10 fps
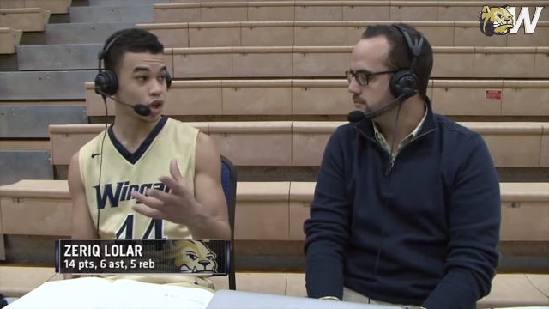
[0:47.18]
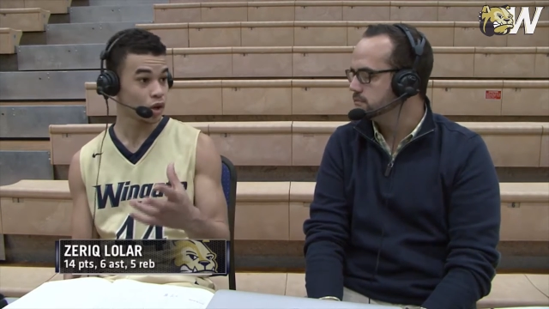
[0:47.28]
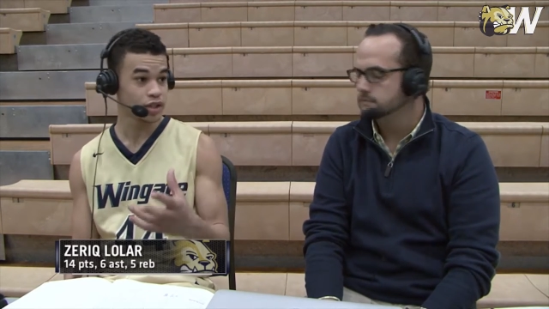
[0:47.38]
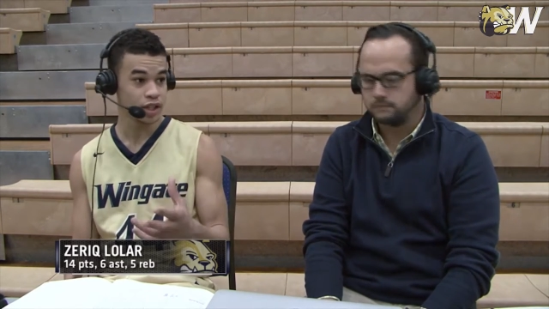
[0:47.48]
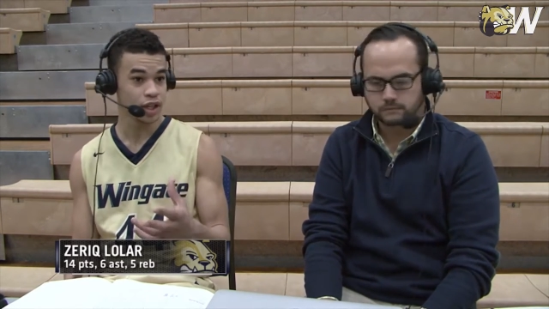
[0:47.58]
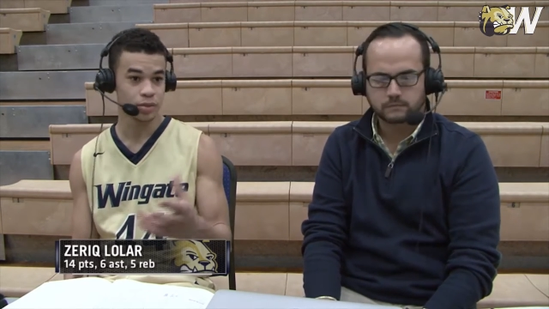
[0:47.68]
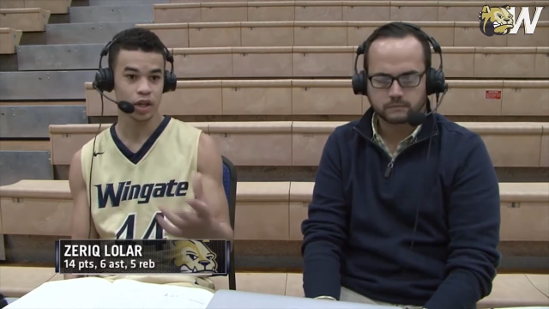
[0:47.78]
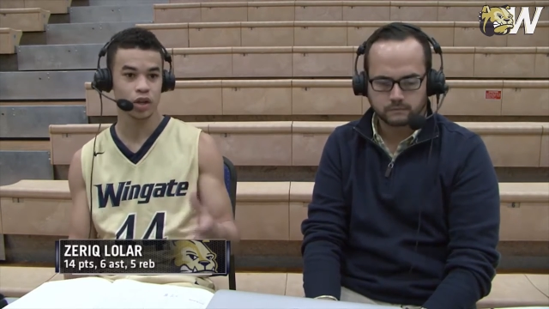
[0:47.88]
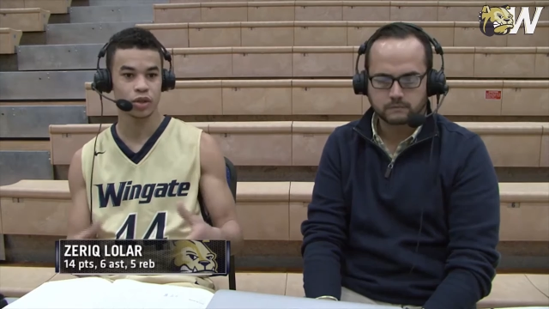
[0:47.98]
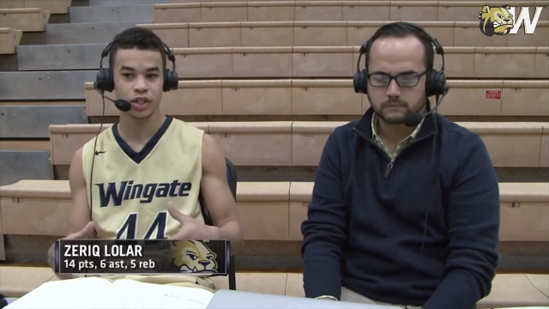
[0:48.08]
Speaker 1: hard teams,
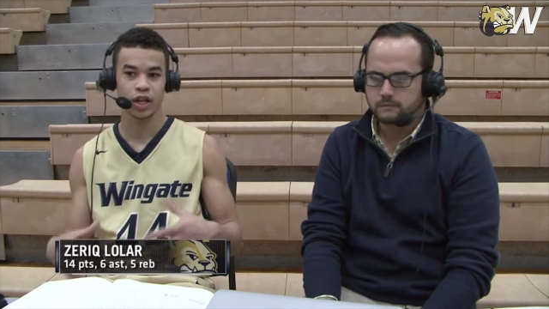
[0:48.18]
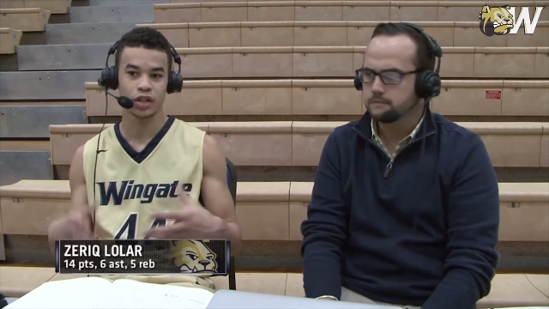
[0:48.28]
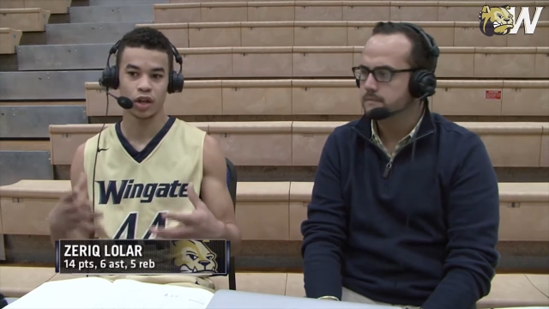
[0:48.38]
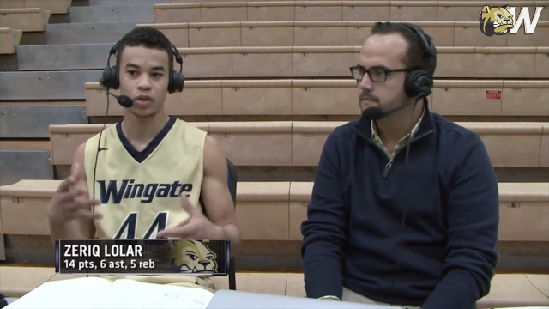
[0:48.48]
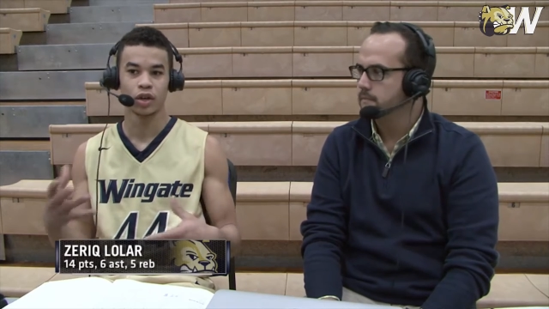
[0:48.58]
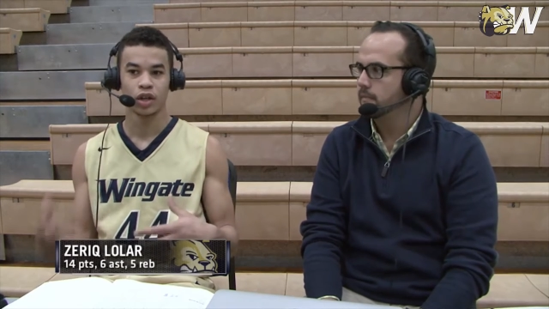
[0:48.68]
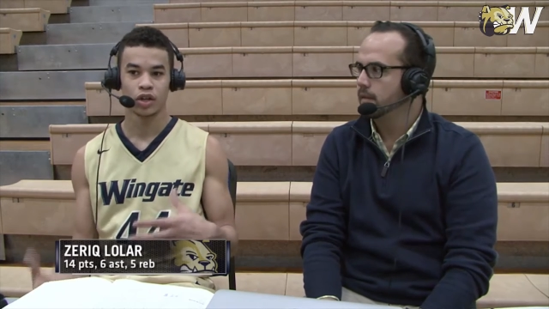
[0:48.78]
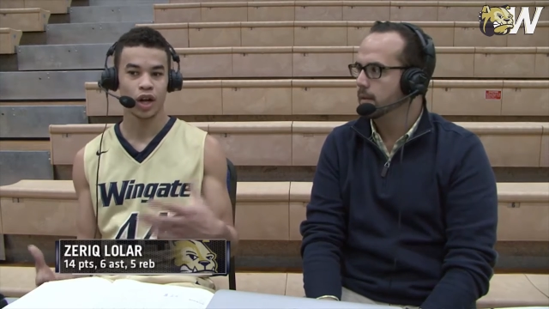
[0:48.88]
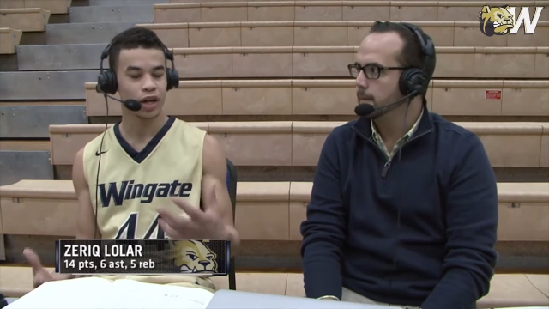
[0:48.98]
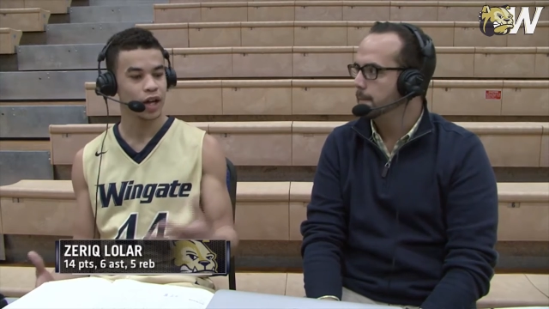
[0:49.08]
like Coach said, you know
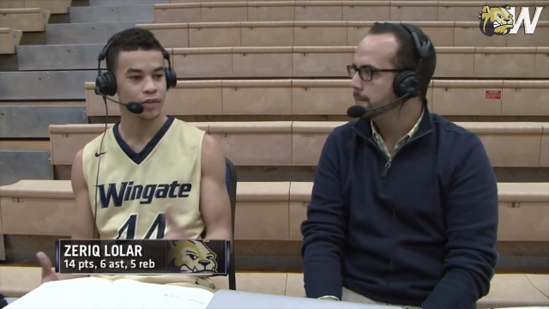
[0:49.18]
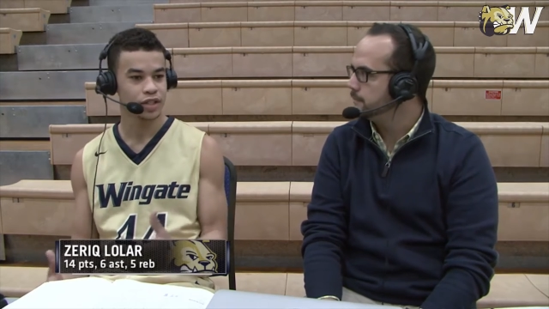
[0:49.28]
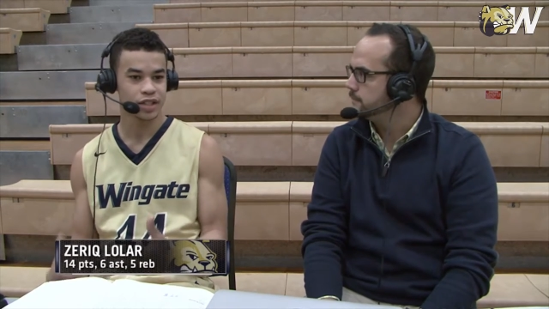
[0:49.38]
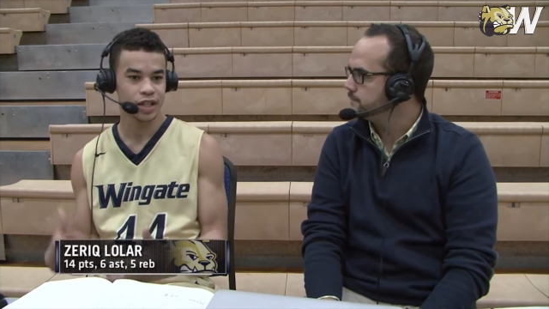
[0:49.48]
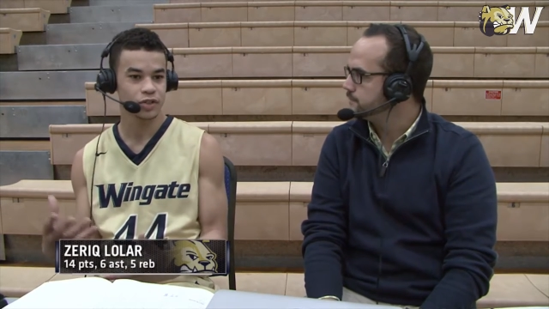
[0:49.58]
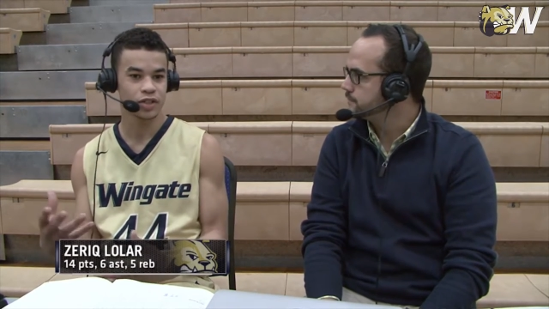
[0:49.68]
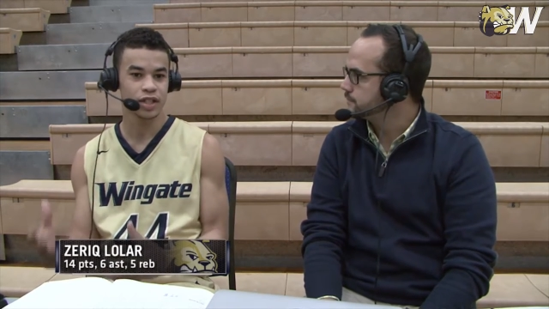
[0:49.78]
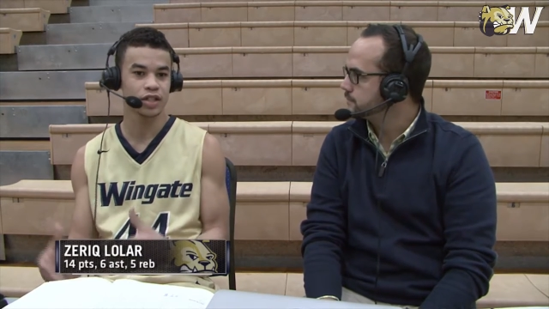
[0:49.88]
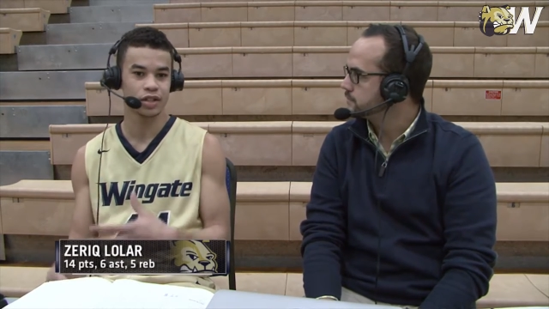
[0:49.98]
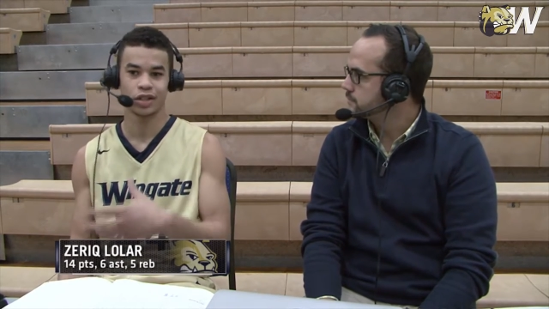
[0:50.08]
you're not going to have a successful
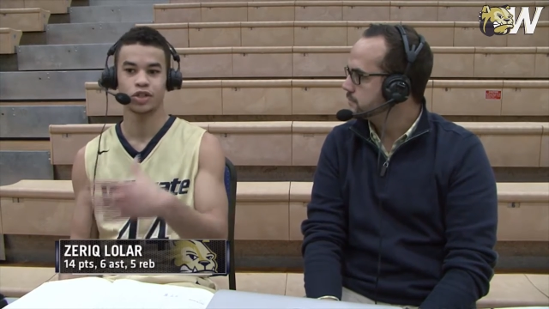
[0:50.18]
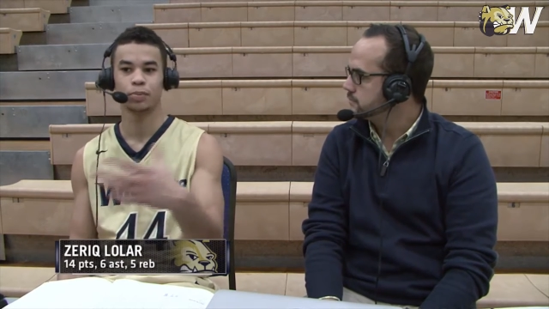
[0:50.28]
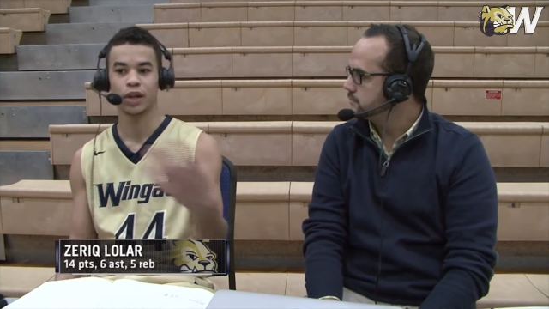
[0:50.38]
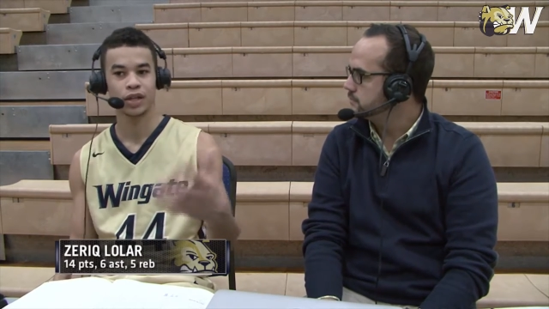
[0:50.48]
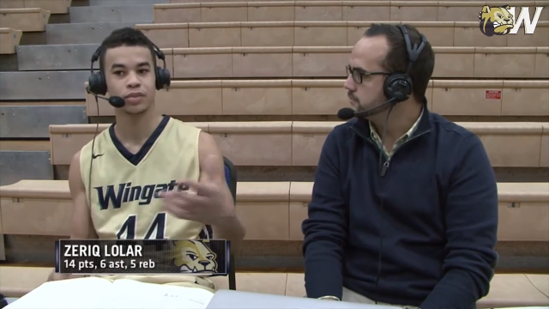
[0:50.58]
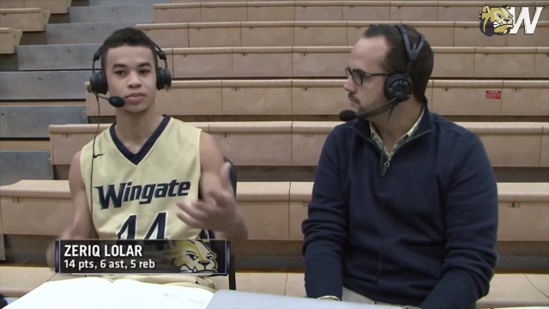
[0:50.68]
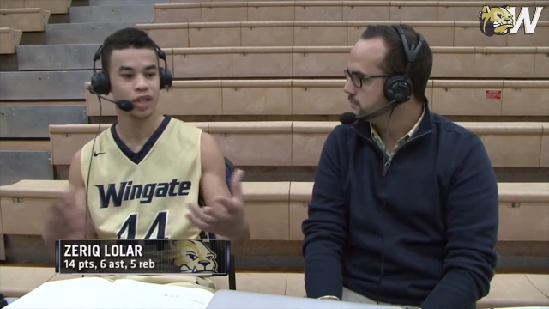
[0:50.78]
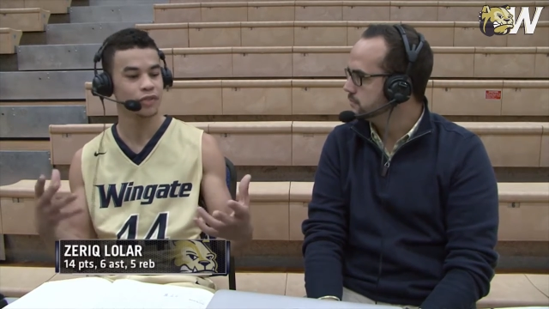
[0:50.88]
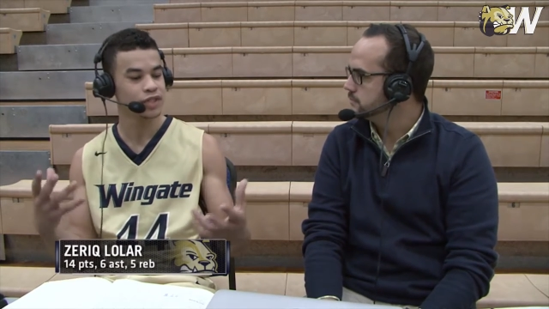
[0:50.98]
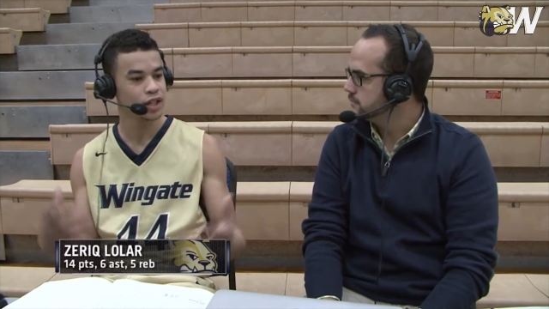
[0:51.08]
season unless you play some
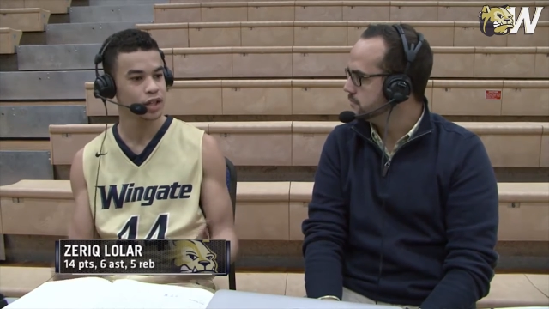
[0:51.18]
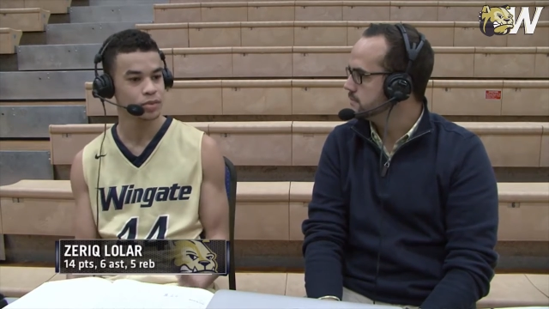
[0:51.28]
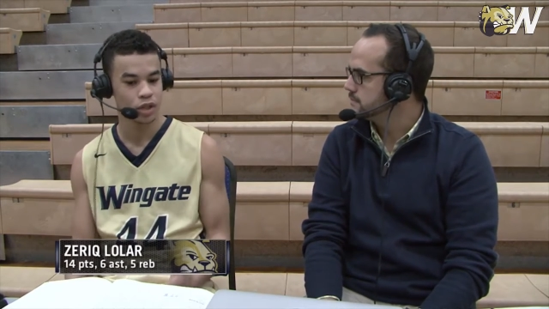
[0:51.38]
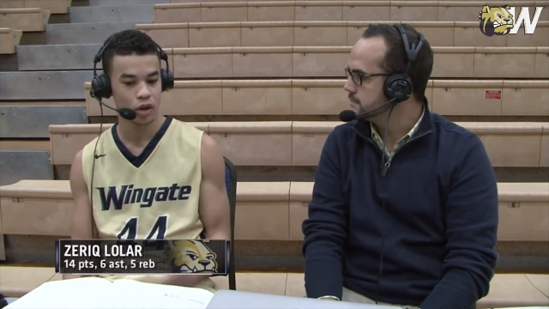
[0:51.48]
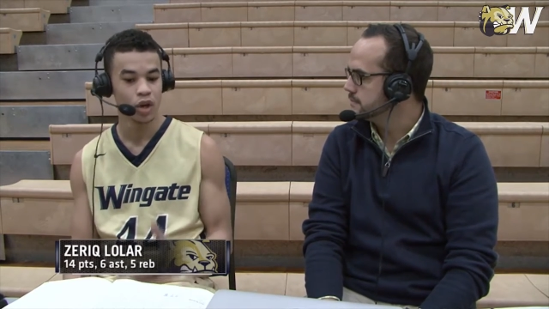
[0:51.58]
tough teams. So you